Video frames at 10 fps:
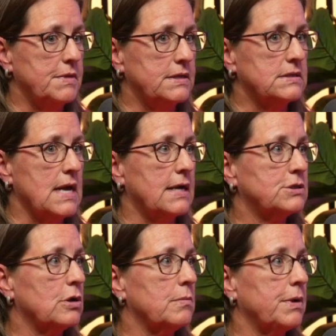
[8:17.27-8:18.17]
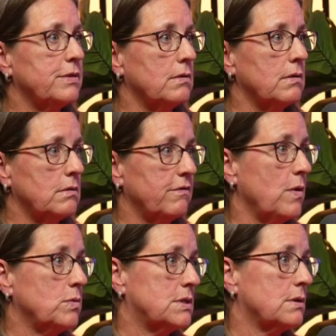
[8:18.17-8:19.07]
disaster, but the
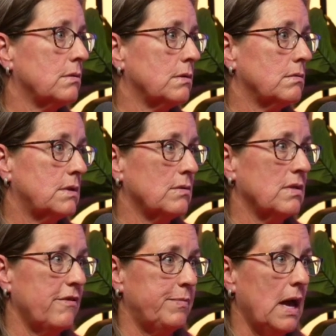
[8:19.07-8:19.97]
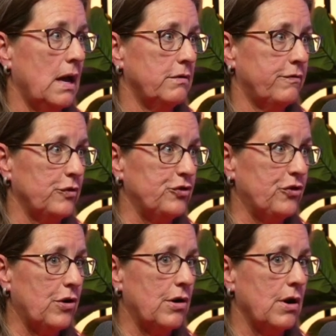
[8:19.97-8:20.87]
folks that are left behind for
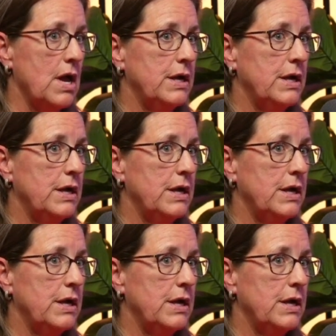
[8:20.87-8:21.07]
sure.